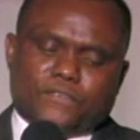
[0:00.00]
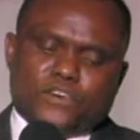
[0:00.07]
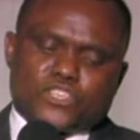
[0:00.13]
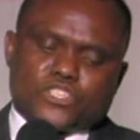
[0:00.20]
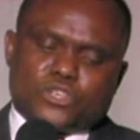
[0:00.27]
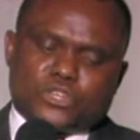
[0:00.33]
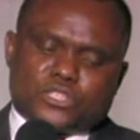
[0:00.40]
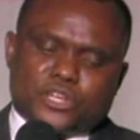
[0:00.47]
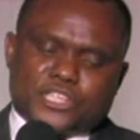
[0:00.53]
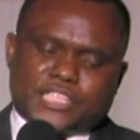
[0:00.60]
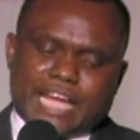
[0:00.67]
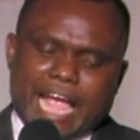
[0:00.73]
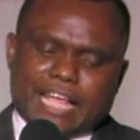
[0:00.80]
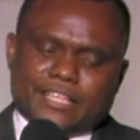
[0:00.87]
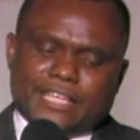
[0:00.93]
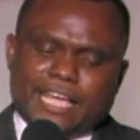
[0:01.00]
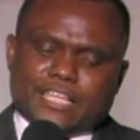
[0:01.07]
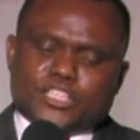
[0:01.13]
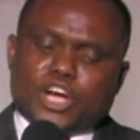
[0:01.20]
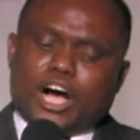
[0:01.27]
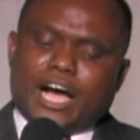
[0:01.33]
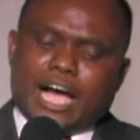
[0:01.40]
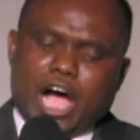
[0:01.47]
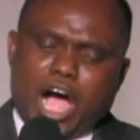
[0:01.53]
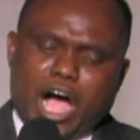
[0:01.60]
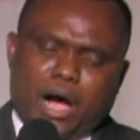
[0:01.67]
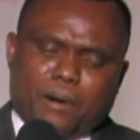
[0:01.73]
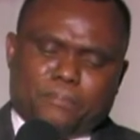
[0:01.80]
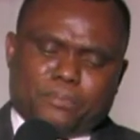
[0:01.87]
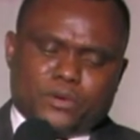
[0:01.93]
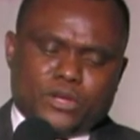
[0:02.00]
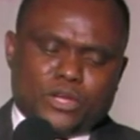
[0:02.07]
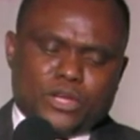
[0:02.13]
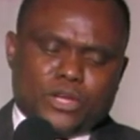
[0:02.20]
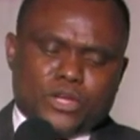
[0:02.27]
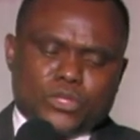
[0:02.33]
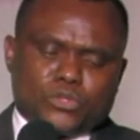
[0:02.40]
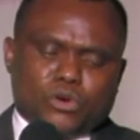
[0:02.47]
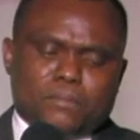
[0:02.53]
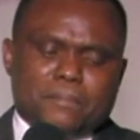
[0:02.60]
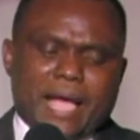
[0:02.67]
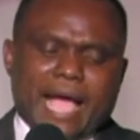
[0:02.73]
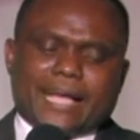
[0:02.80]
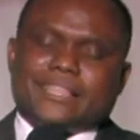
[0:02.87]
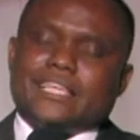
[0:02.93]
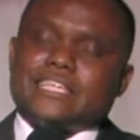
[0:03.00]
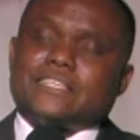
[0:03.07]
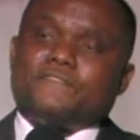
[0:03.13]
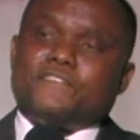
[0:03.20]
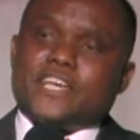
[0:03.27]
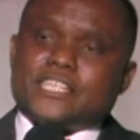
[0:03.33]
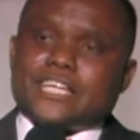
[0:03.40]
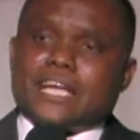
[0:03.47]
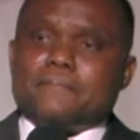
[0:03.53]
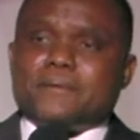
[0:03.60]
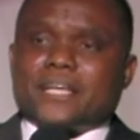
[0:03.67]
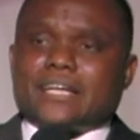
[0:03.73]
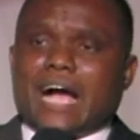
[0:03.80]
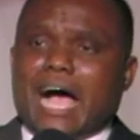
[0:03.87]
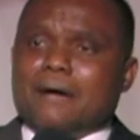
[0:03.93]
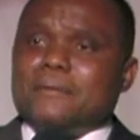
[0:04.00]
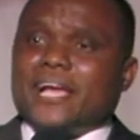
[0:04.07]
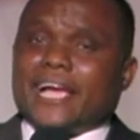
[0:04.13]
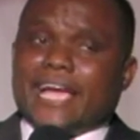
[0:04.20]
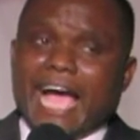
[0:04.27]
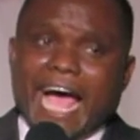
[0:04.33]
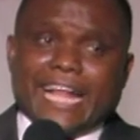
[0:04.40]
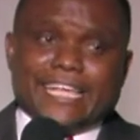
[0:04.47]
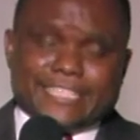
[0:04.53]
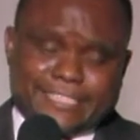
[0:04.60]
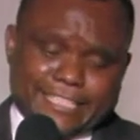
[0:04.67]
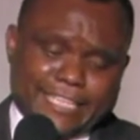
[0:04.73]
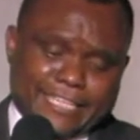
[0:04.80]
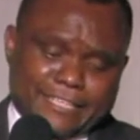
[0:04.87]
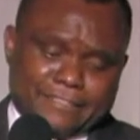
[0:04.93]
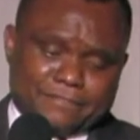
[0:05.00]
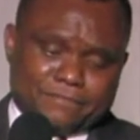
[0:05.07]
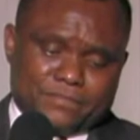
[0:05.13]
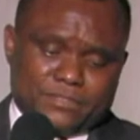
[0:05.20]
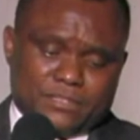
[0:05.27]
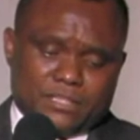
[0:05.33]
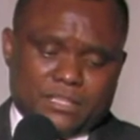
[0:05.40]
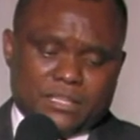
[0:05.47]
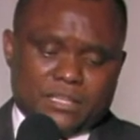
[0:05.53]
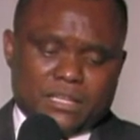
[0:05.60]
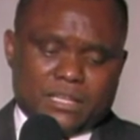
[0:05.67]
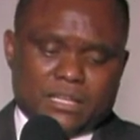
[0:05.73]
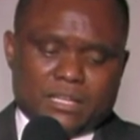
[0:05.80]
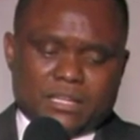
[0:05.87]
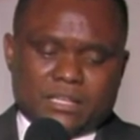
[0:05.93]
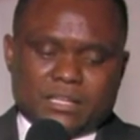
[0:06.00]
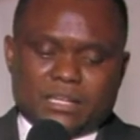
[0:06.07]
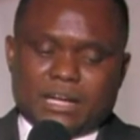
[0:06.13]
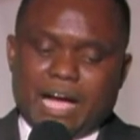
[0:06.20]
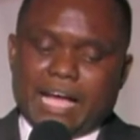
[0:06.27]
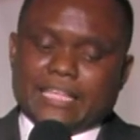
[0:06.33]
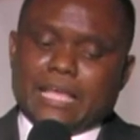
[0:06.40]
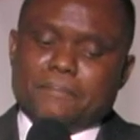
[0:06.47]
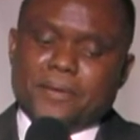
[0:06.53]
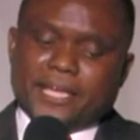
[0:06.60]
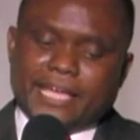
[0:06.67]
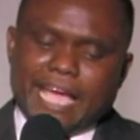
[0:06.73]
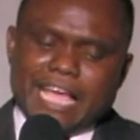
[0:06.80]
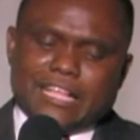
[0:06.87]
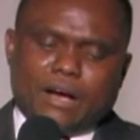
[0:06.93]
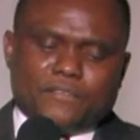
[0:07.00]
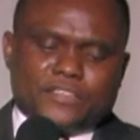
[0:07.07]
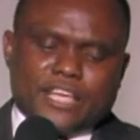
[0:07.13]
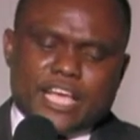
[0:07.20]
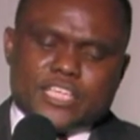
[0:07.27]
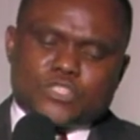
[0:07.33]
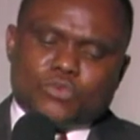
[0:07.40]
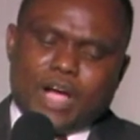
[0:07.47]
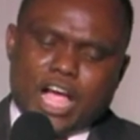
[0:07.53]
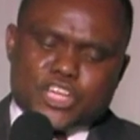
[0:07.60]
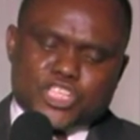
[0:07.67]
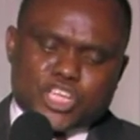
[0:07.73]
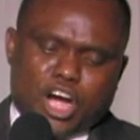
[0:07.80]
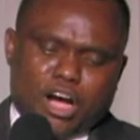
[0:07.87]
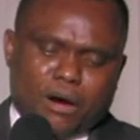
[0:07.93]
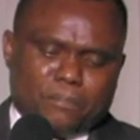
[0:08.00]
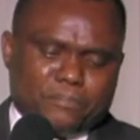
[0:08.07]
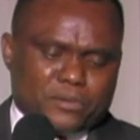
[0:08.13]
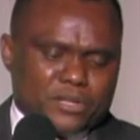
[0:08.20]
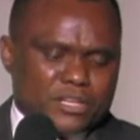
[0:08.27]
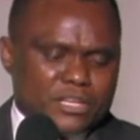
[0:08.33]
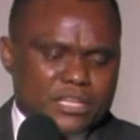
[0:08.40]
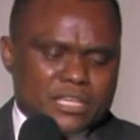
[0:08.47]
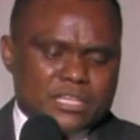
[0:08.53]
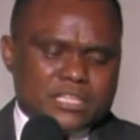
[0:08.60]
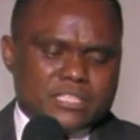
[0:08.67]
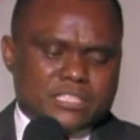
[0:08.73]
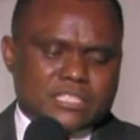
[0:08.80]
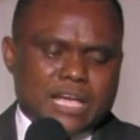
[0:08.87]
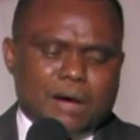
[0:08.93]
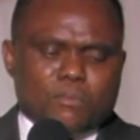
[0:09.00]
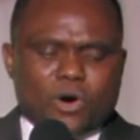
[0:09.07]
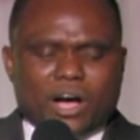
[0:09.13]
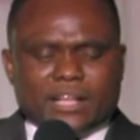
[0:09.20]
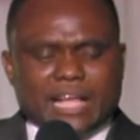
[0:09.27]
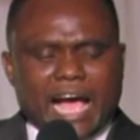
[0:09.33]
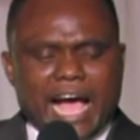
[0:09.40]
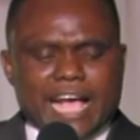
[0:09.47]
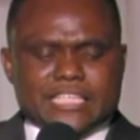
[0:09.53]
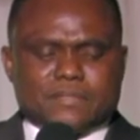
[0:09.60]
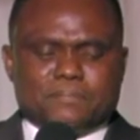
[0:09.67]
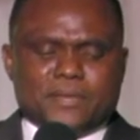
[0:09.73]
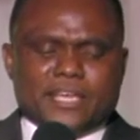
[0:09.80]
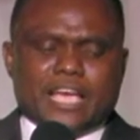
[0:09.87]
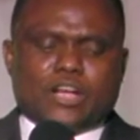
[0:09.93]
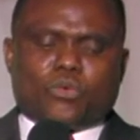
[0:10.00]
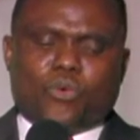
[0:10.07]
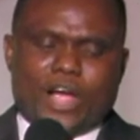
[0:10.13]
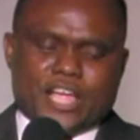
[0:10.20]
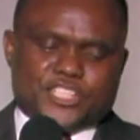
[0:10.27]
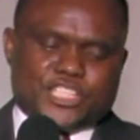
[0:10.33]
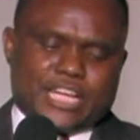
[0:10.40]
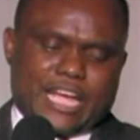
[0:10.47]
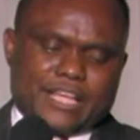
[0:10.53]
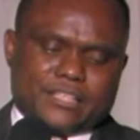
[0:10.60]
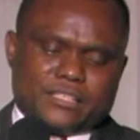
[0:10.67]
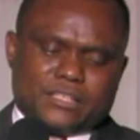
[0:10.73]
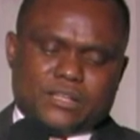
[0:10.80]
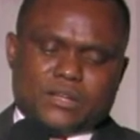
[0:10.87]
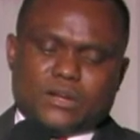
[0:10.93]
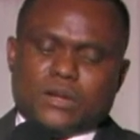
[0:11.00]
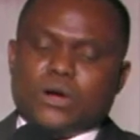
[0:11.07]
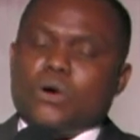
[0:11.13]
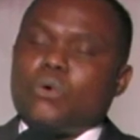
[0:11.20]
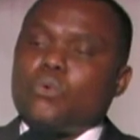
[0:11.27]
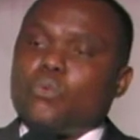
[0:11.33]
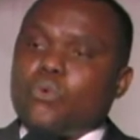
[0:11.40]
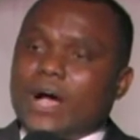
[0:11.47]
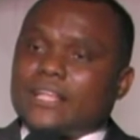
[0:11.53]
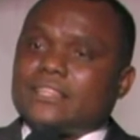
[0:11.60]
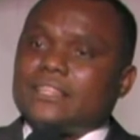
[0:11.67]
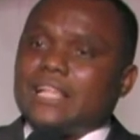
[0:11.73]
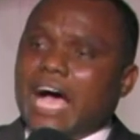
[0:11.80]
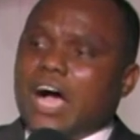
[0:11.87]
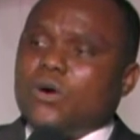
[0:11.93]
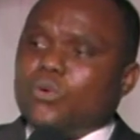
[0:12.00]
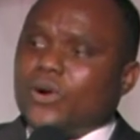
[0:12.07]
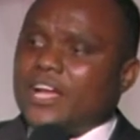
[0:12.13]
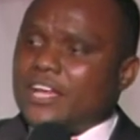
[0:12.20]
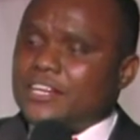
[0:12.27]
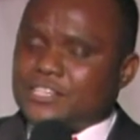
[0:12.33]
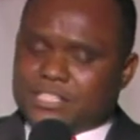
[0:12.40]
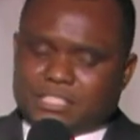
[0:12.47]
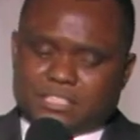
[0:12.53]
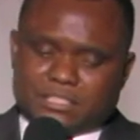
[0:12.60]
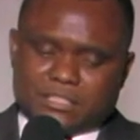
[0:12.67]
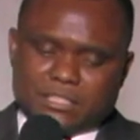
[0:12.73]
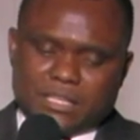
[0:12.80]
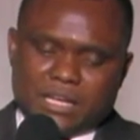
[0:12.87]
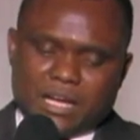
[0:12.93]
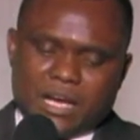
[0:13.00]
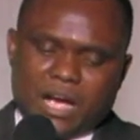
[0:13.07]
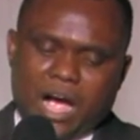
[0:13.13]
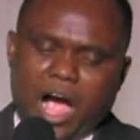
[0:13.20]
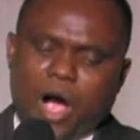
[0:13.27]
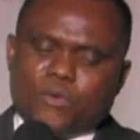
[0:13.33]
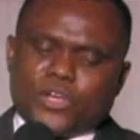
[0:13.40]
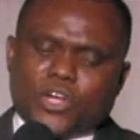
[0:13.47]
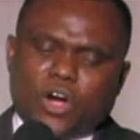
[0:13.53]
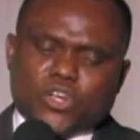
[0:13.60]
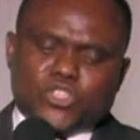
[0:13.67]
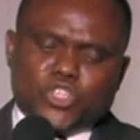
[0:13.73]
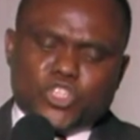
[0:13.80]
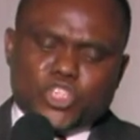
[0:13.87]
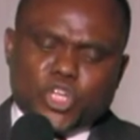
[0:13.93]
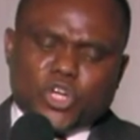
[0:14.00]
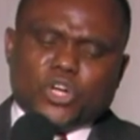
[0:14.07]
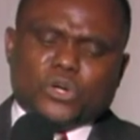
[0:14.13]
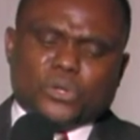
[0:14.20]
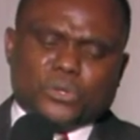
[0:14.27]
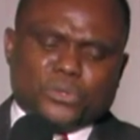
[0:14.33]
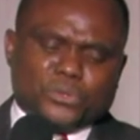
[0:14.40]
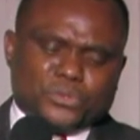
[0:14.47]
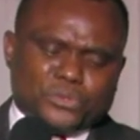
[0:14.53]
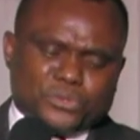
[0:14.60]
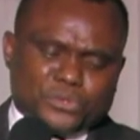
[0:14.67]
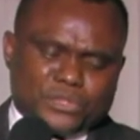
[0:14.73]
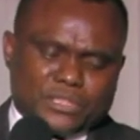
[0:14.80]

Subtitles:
for Social Change needs your help to make this vision become a reality. At the beginning of this workshop, someone asked me a question. What language are we going to use?